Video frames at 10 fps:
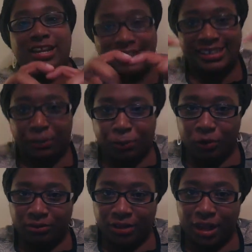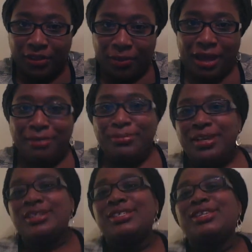example on the bottom.
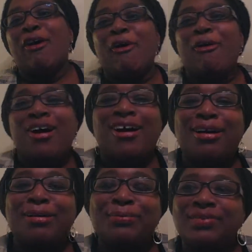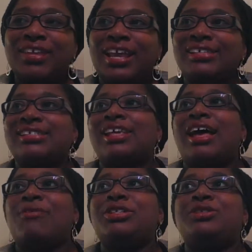So, yes,
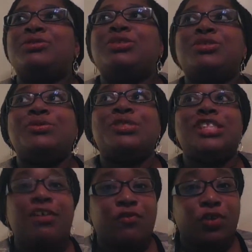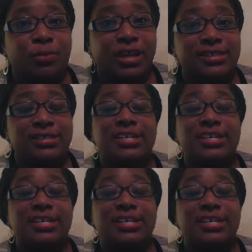I want you to use that format.